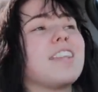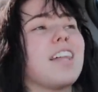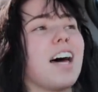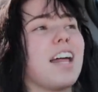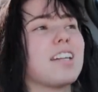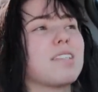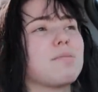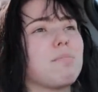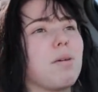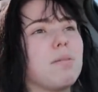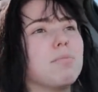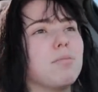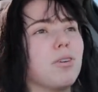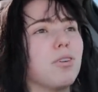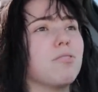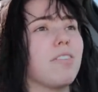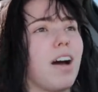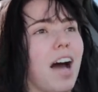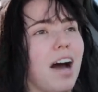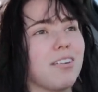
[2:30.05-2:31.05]
That is my
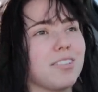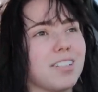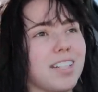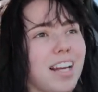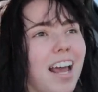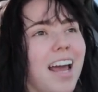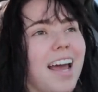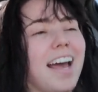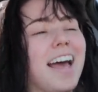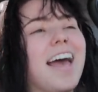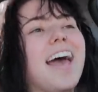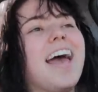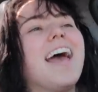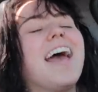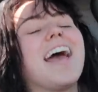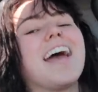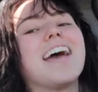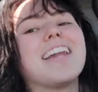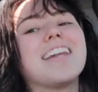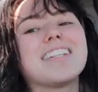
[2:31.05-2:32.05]
move out date
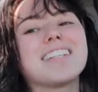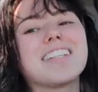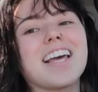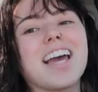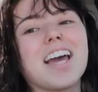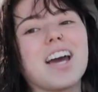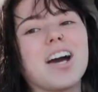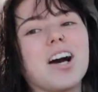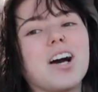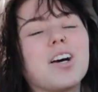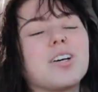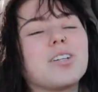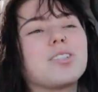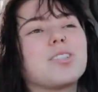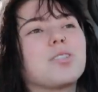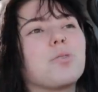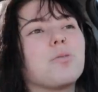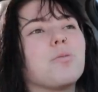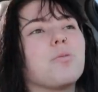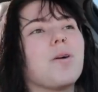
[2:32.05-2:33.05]
it is a
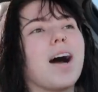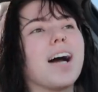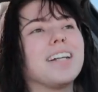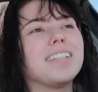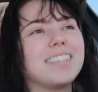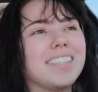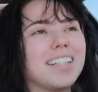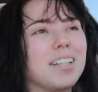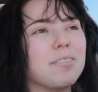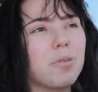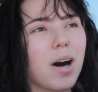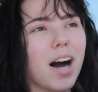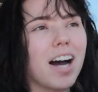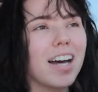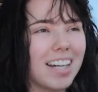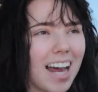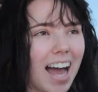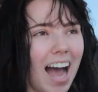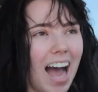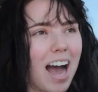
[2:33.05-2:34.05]

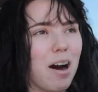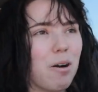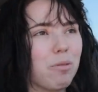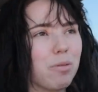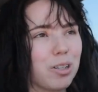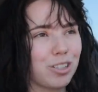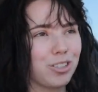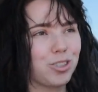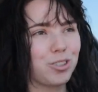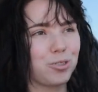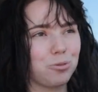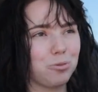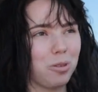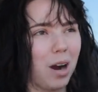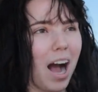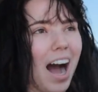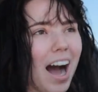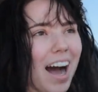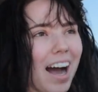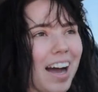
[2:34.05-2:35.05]
21 hour
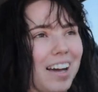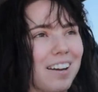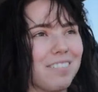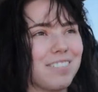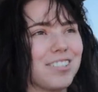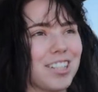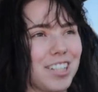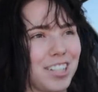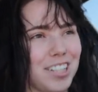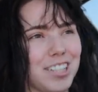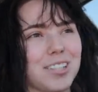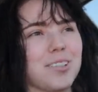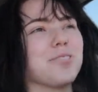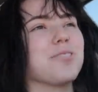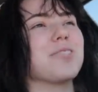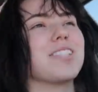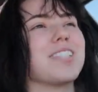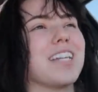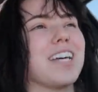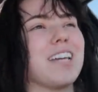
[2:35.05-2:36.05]
drive to
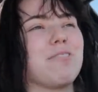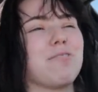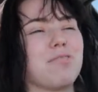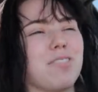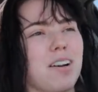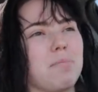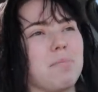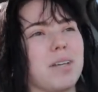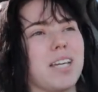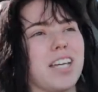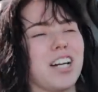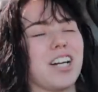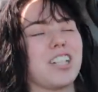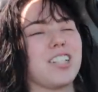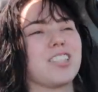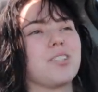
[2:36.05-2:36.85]
Houston from here.